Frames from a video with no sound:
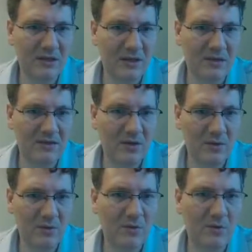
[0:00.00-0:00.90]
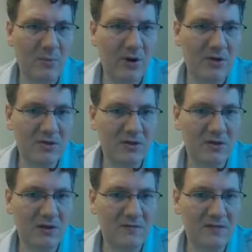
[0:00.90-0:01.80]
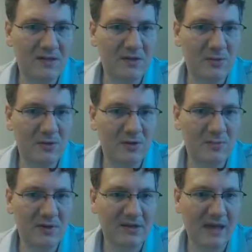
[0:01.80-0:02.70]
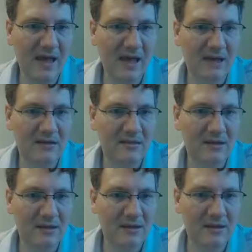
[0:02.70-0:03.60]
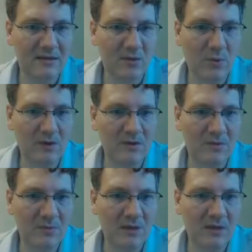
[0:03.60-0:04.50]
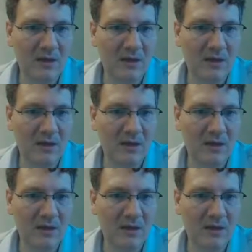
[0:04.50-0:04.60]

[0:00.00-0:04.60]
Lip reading: So the partial of z with respect to x is going to be